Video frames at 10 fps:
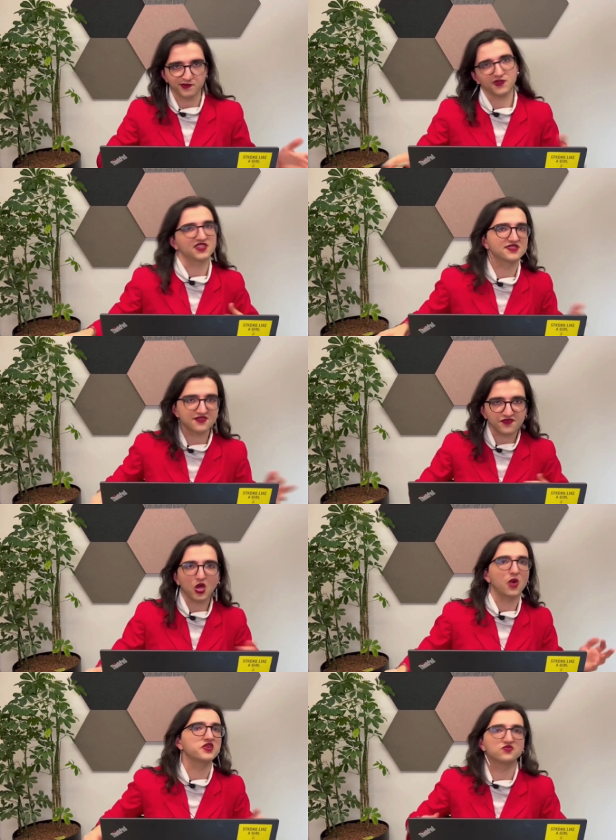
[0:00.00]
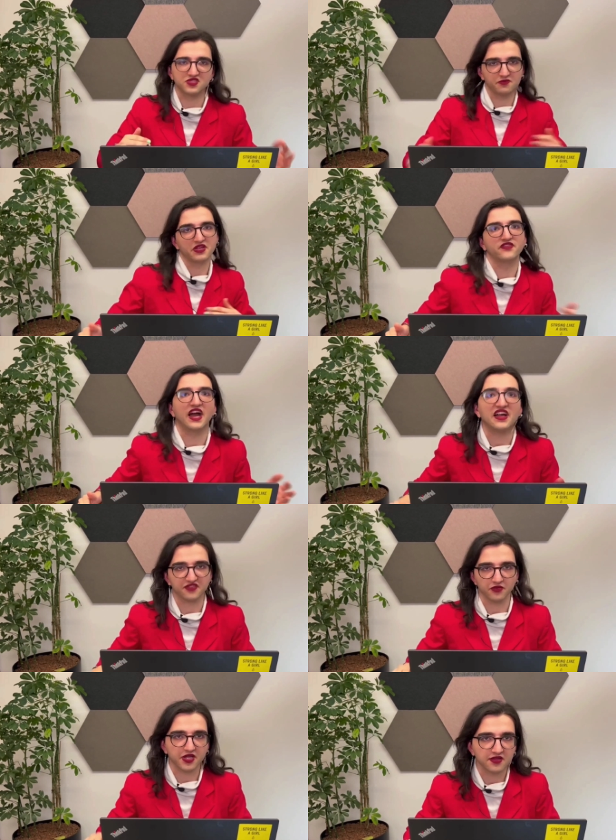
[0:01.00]
This always was a bit of a
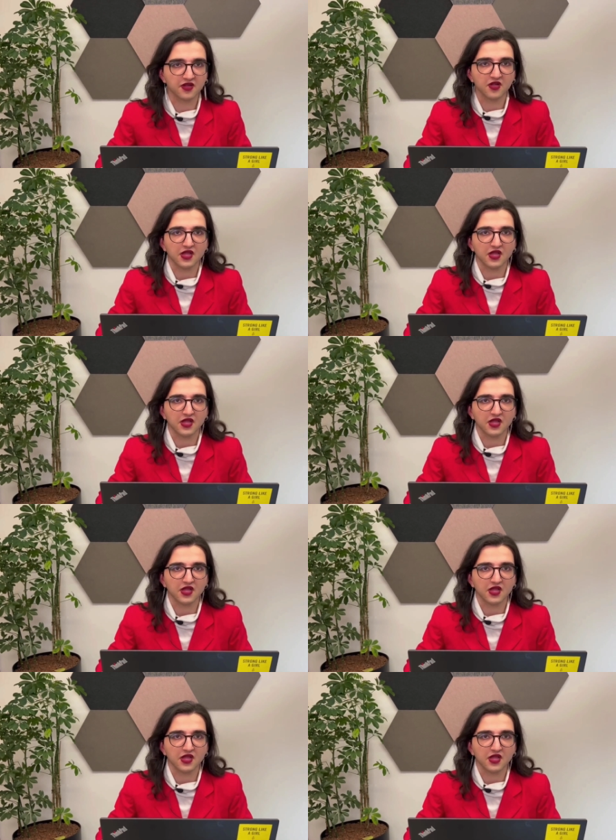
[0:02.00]
hassle, right?